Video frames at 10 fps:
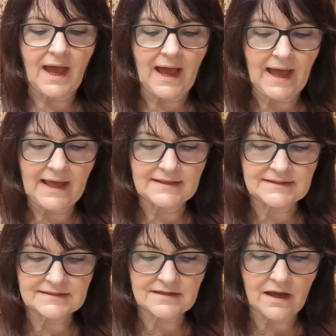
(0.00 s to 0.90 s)

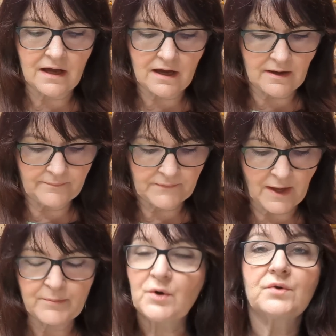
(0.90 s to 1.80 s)
And
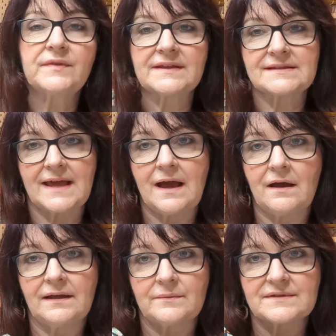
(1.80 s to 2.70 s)
I pulled this
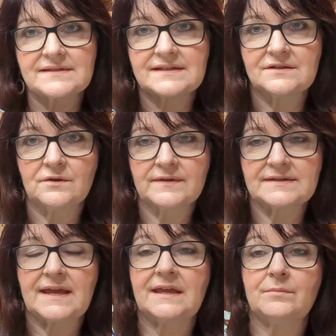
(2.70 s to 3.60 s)
out, and it was sitting on the
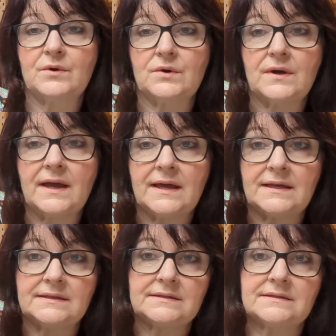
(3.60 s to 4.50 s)
table,
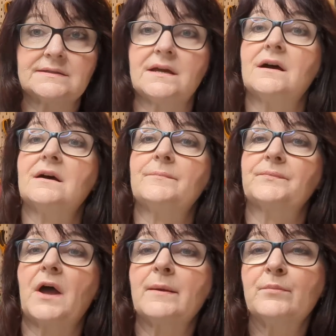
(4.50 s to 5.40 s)
and
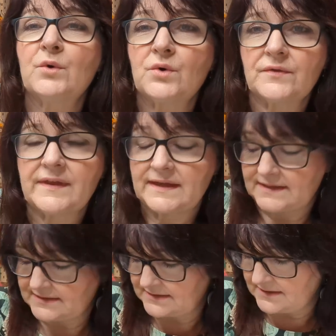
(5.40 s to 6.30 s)
I bought
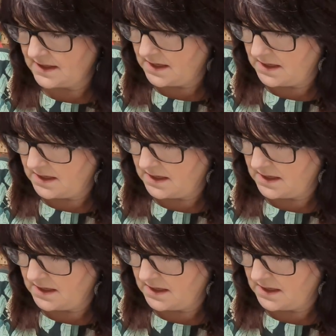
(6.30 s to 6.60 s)
this